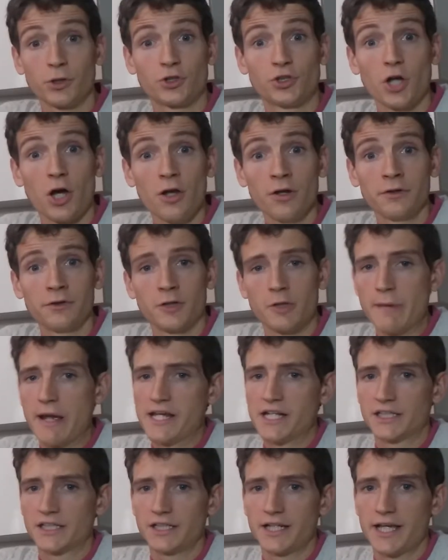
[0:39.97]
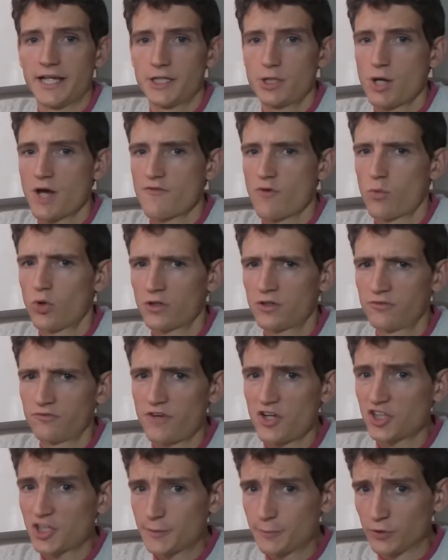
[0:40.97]
But John, you may declare, you have a
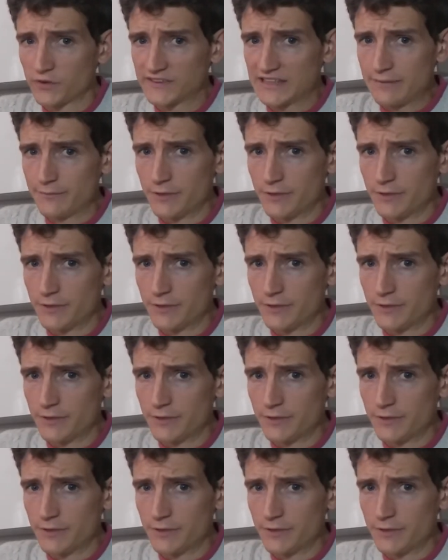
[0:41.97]
wooden vegetable